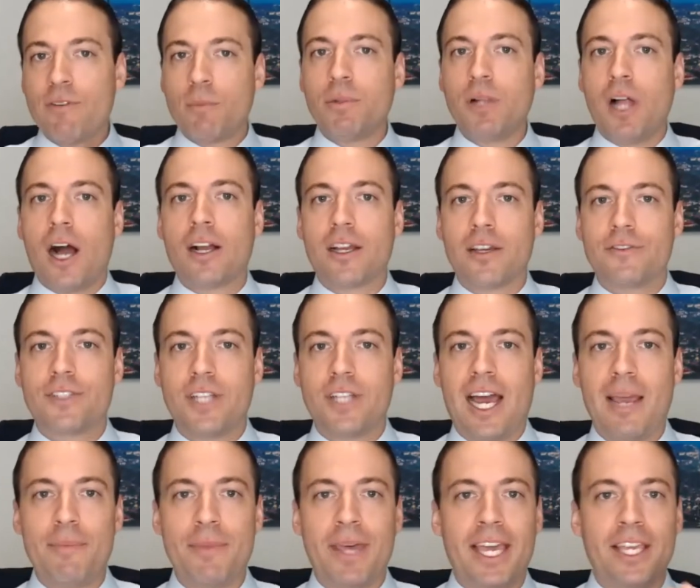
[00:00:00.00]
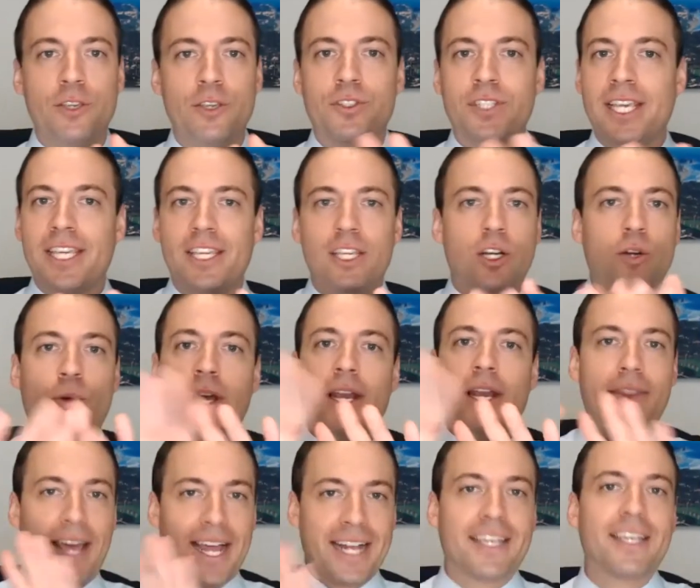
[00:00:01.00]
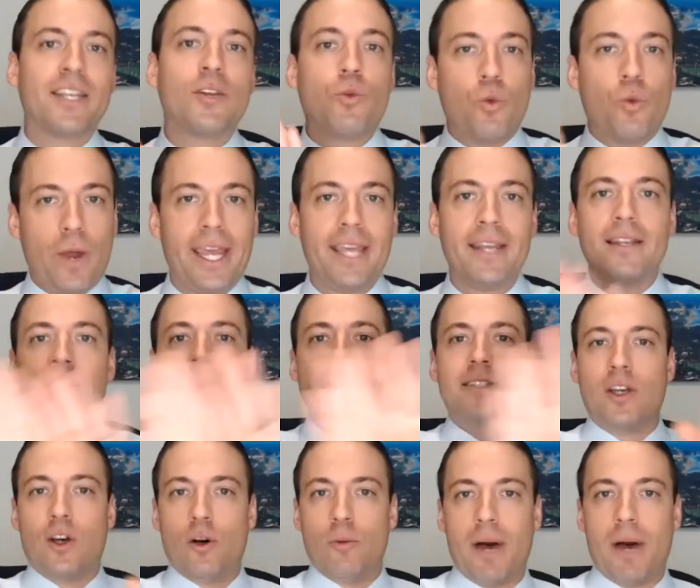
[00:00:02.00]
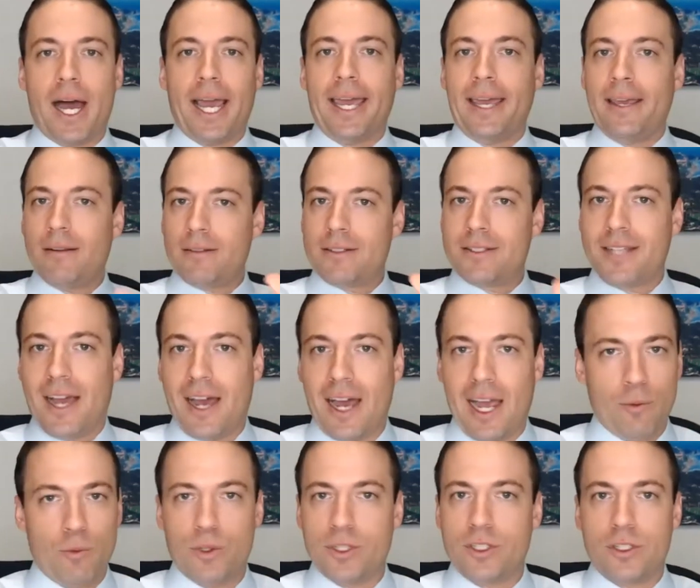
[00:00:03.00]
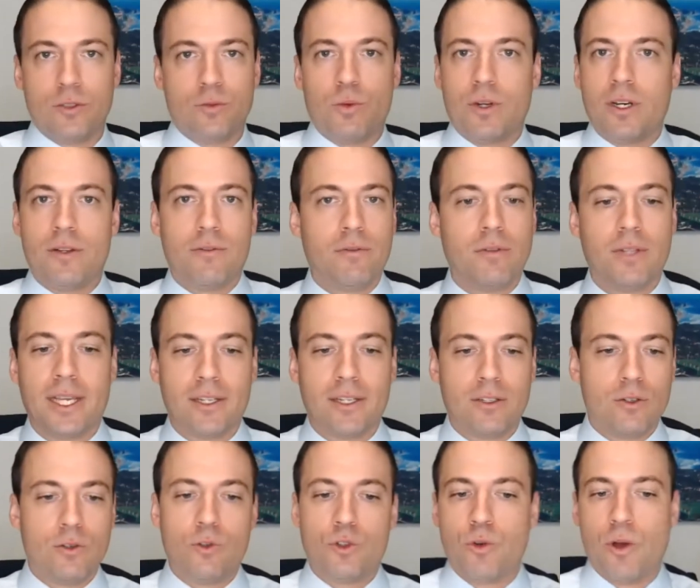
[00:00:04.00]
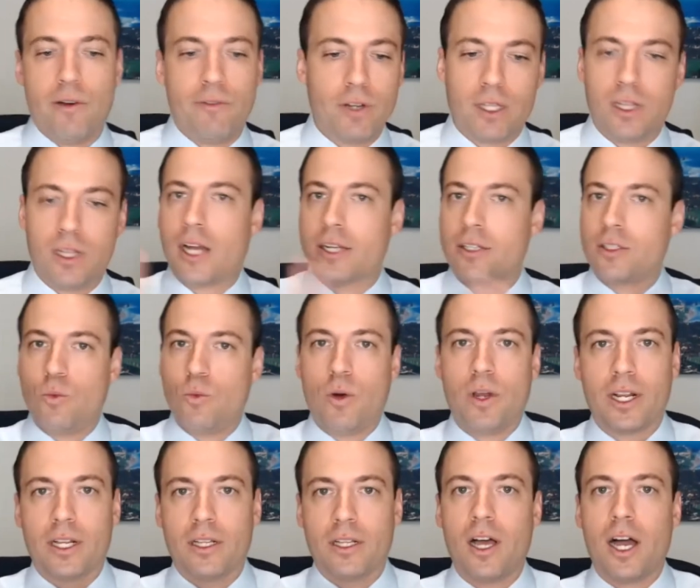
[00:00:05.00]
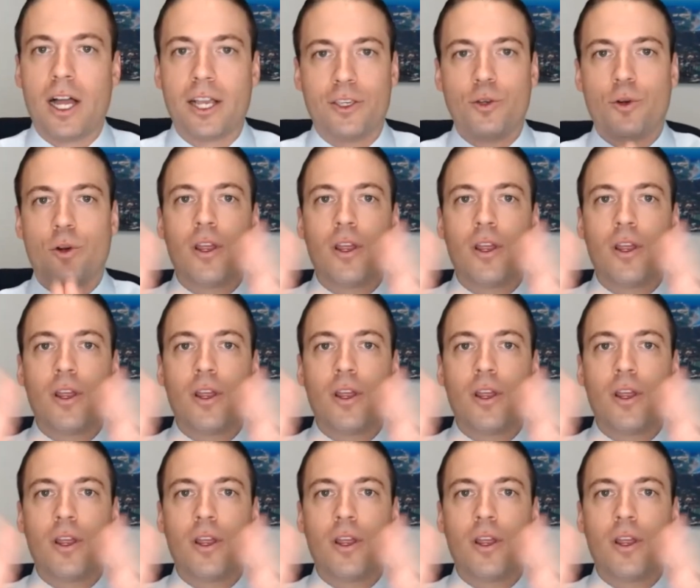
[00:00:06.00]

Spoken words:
a block of time that you say, you know what, that can wait until my time, which is like 12 o'clock to 1 o'clock.